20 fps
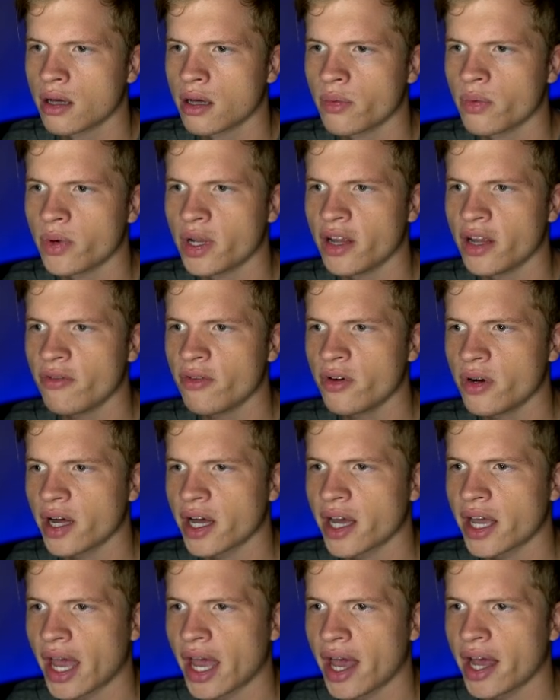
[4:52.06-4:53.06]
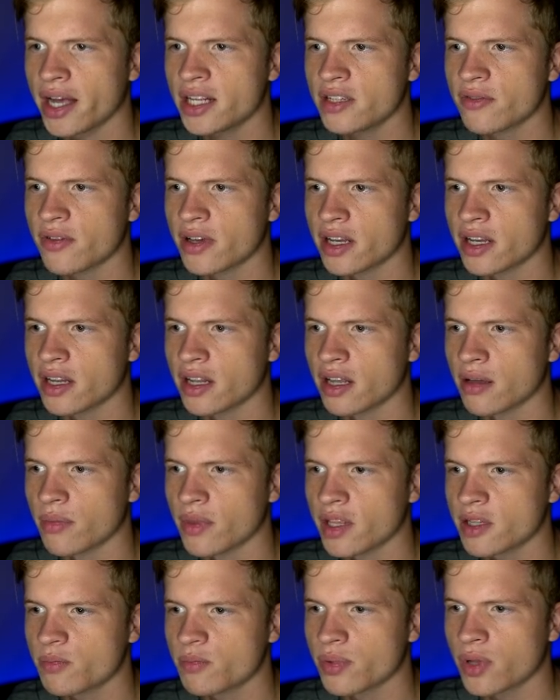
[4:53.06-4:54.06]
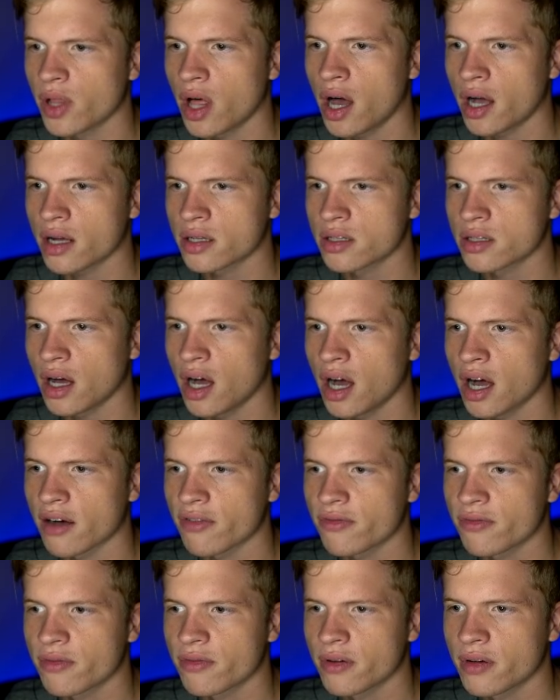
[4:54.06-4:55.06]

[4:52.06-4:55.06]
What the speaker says: whenever I activated him, this blocked off.